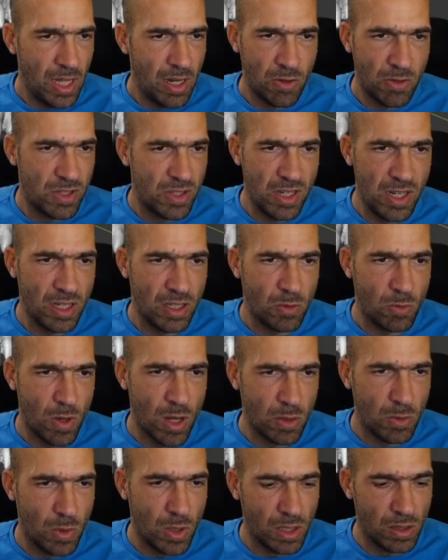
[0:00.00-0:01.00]
I don't see it
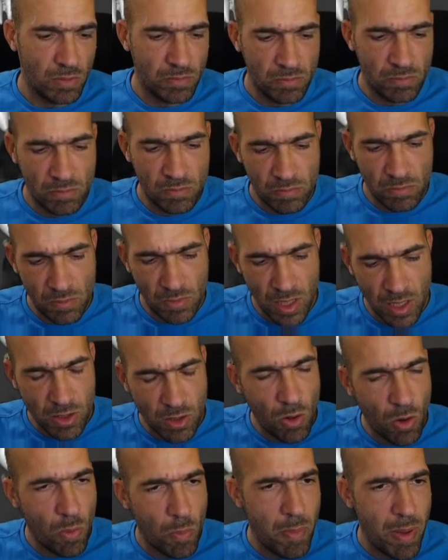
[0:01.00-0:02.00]
quite well.
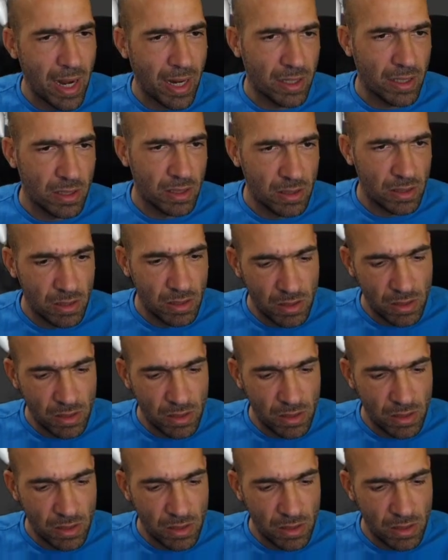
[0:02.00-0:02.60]
Let's go back